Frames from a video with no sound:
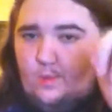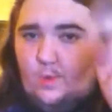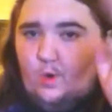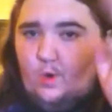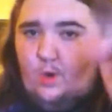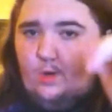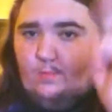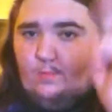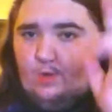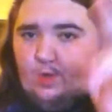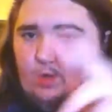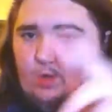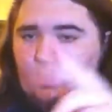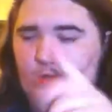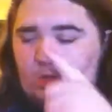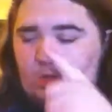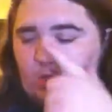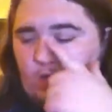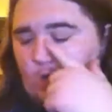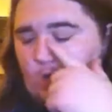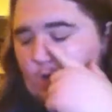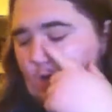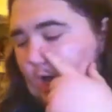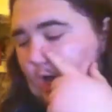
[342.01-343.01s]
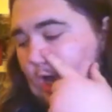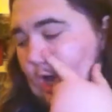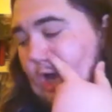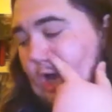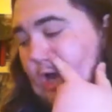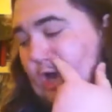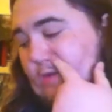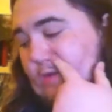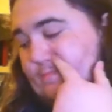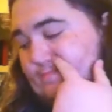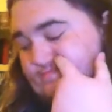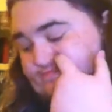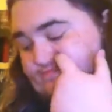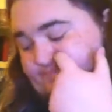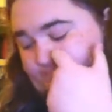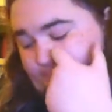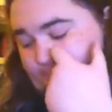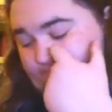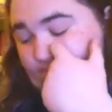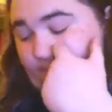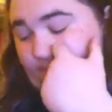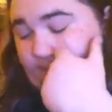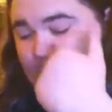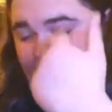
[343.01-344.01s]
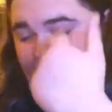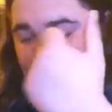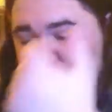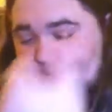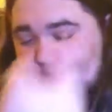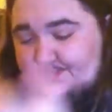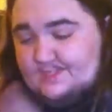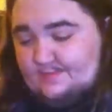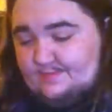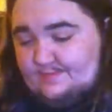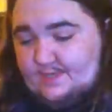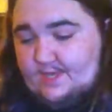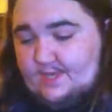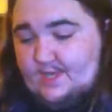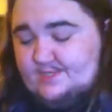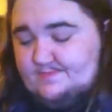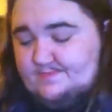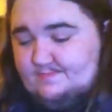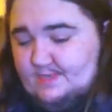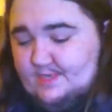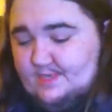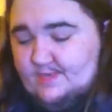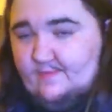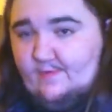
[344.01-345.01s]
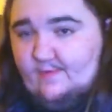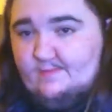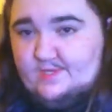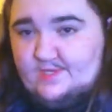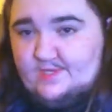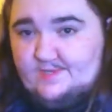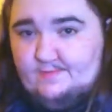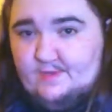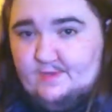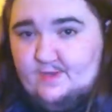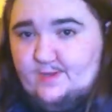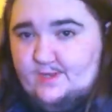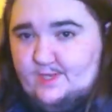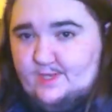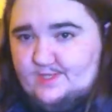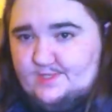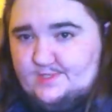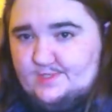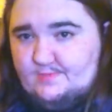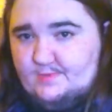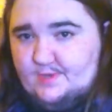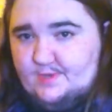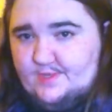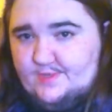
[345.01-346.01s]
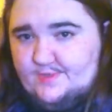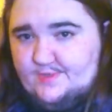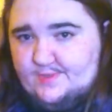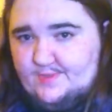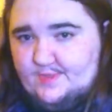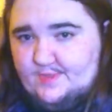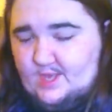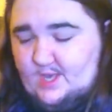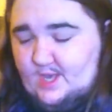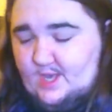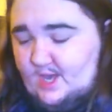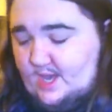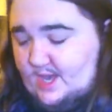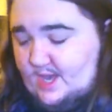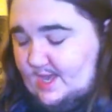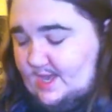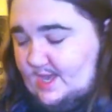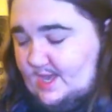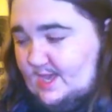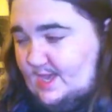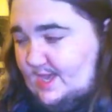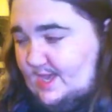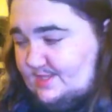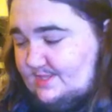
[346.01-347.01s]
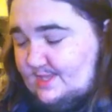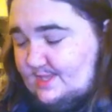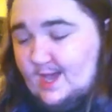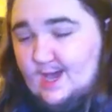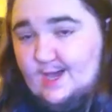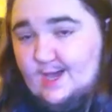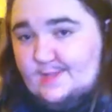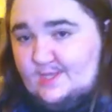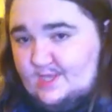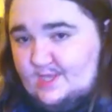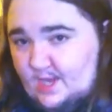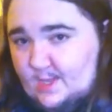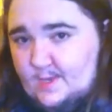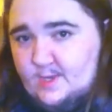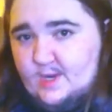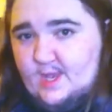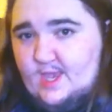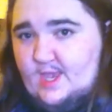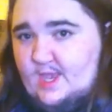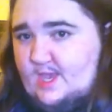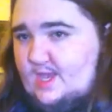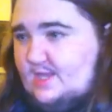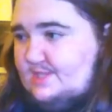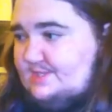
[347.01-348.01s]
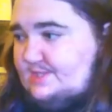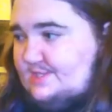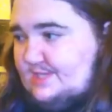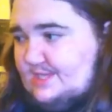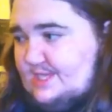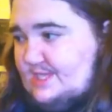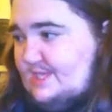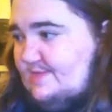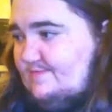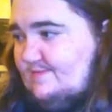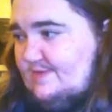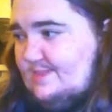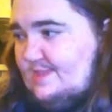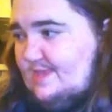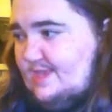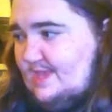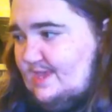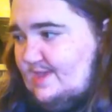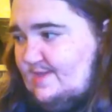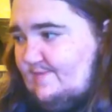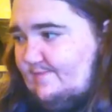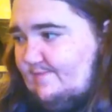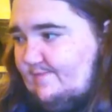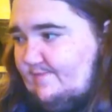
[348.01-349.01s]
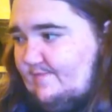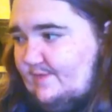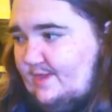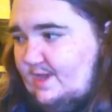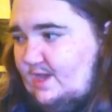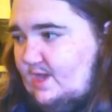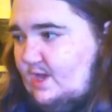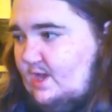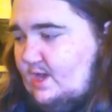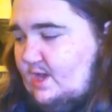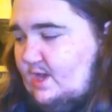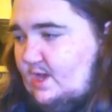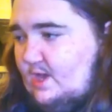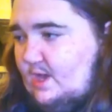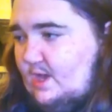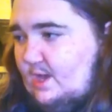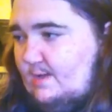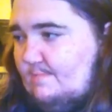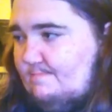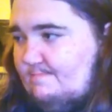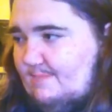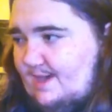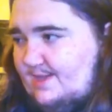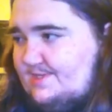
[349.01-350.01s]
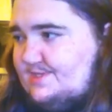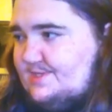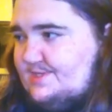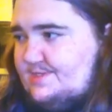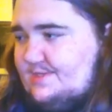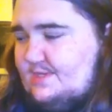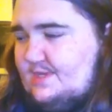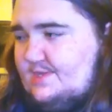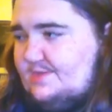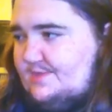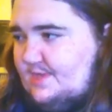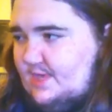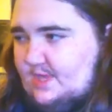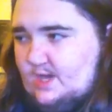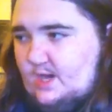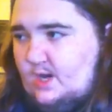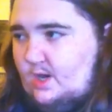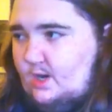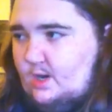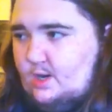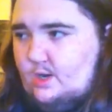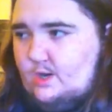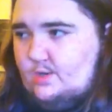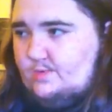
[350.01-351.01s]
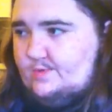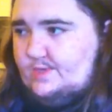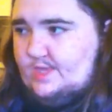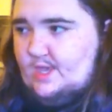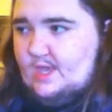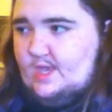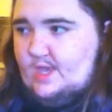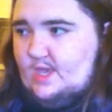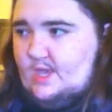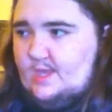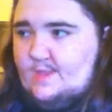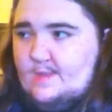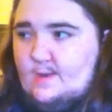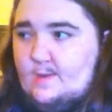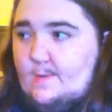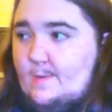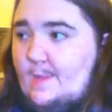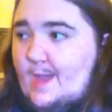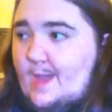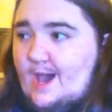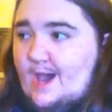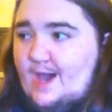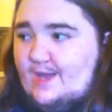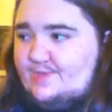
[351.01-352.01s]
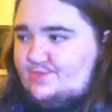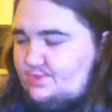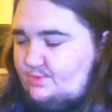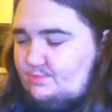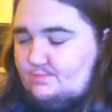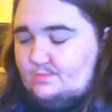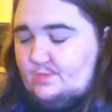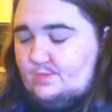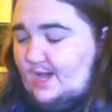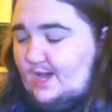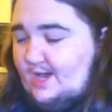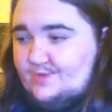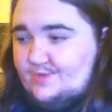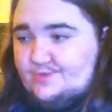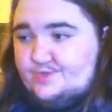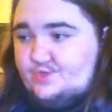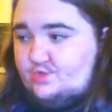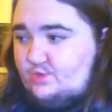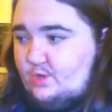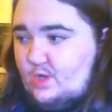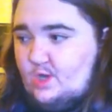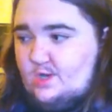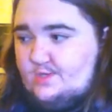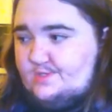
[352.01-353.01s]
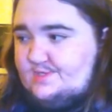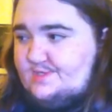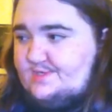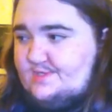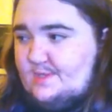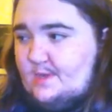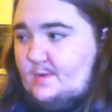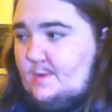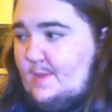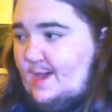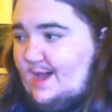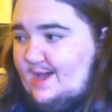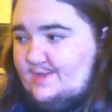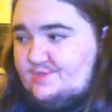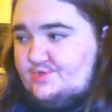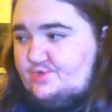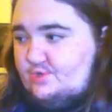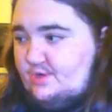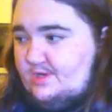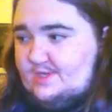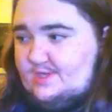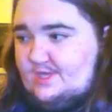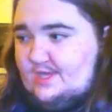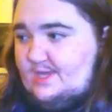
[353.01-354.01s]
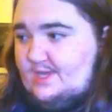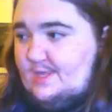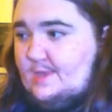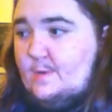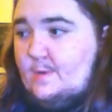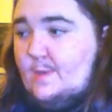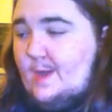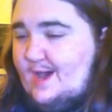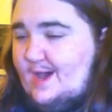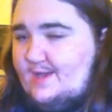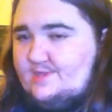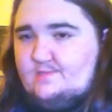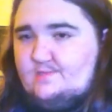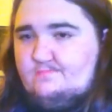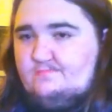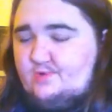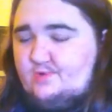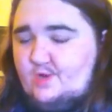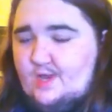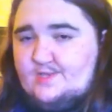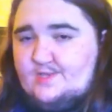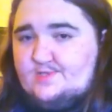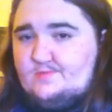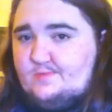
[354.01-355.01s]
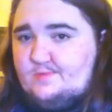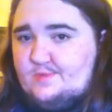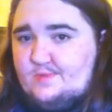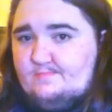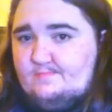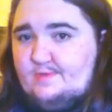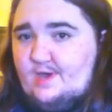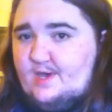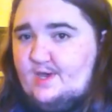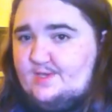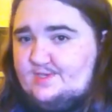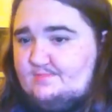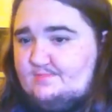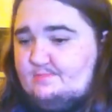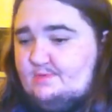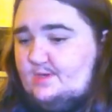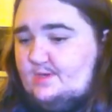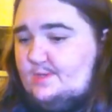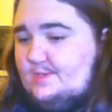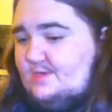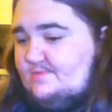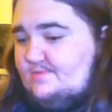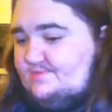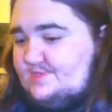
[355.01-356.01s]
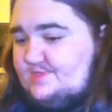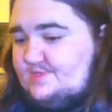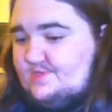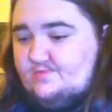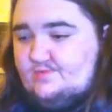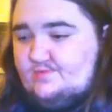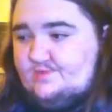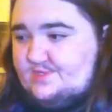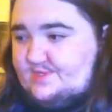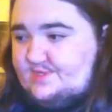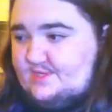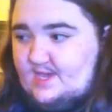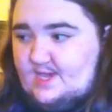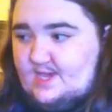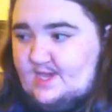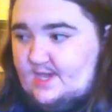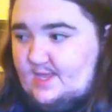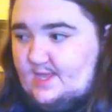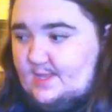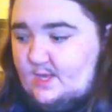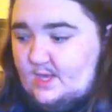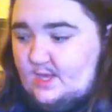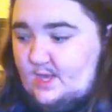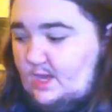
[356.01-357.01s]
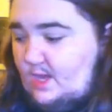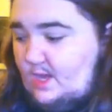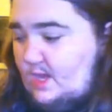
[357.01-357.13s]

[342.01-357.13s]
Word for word: normal. Um, and this is something I speak from experience with. Uh, and on the other hand, even if uh, mentally they are okay and they're not on drugs and they're not drinking and they're not depressed with the possibility of suicide,